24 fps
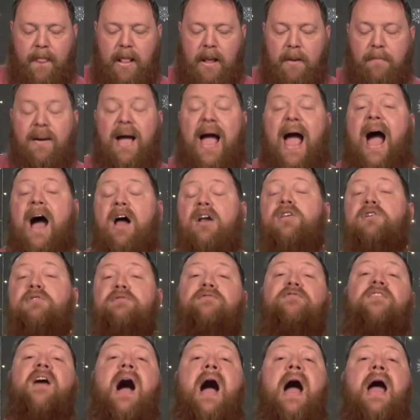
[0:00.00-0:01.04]
But how do you
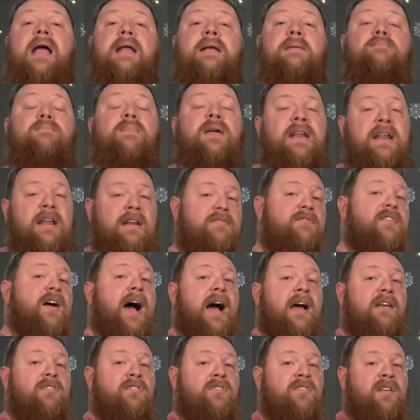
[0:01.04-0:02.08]
find many
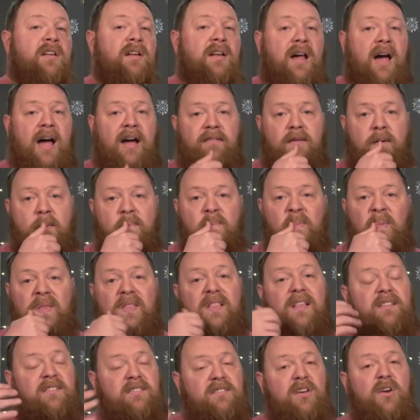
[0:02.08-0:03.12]
advisors in life?
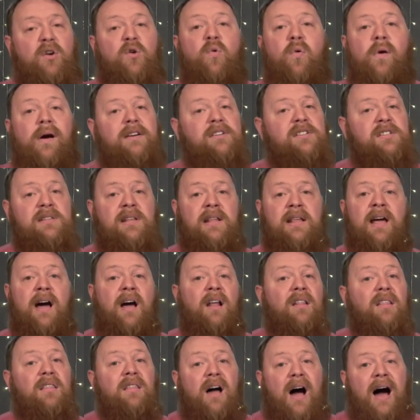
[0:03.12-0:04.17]
This is a question that a
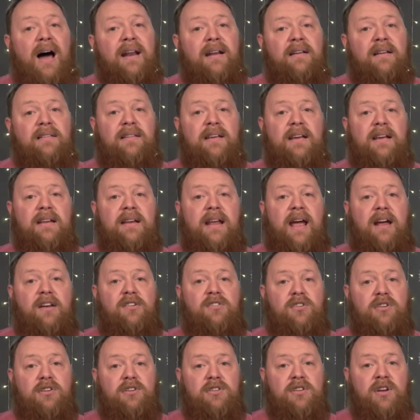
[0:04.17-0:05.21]
lot of
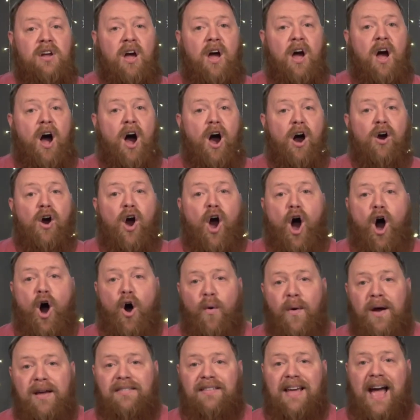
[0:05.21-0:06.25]
teenagers are
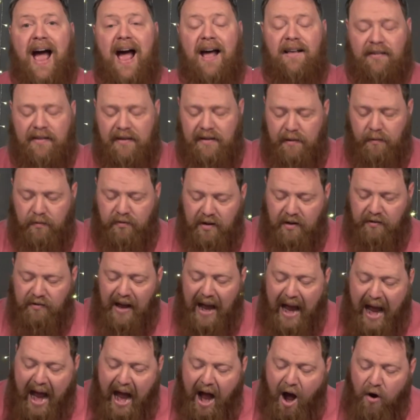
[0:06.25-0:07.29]
always asking themselves.
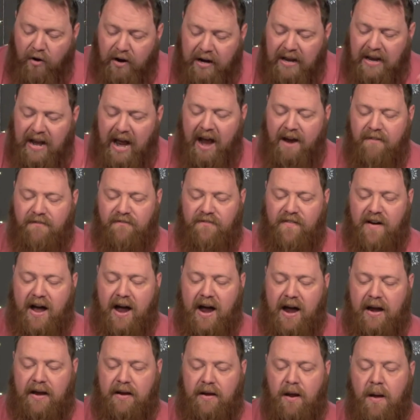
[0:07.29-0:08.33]
How can I
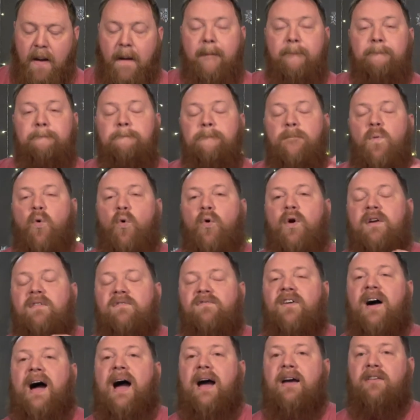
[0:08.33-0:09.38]
find more
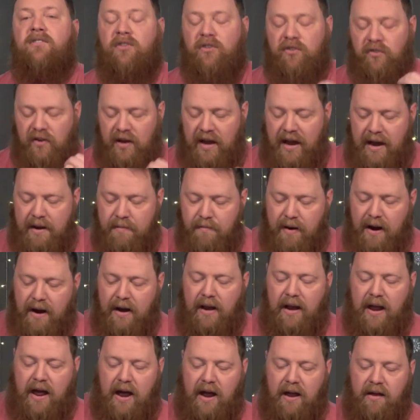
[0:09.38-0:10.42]
advisors in my
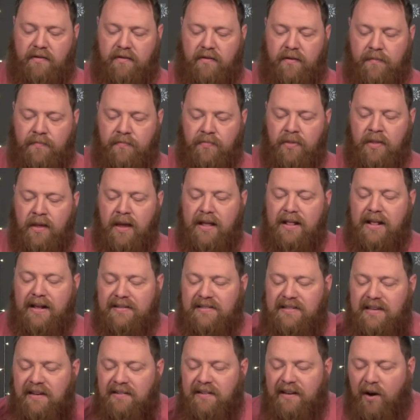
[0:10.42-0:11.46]
life? And that
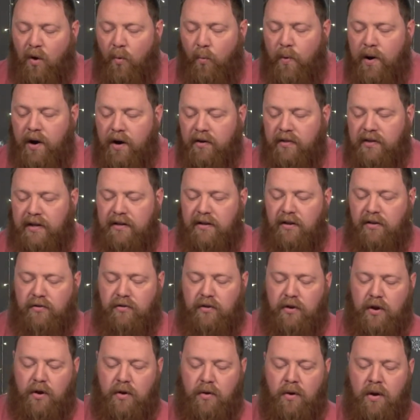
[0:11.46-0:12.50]
sounds like a weird thing to
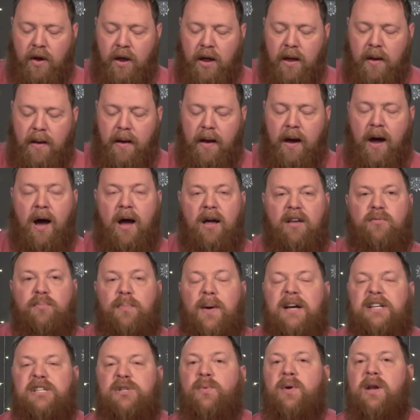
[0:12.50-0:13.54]
do,
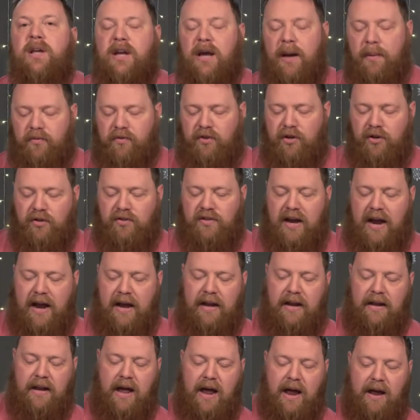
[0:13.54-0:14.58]
especially when it comes to your
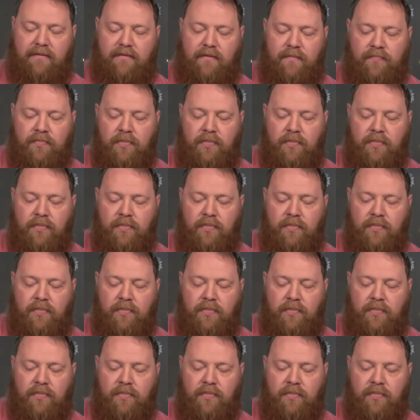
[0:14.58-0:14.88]
dating life.